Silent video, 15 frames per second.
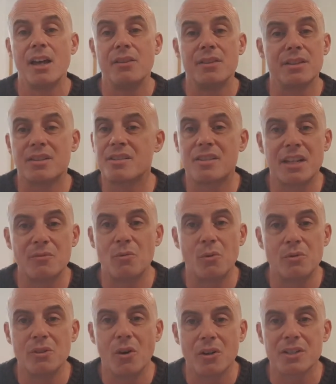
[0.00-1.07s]
that sin will
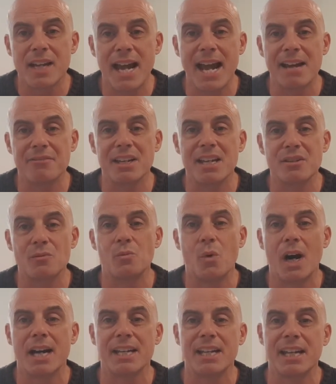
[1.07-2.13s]
not have its
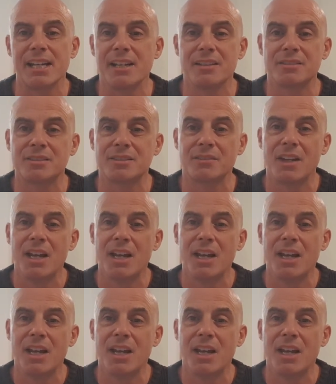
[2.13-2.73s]
way in us.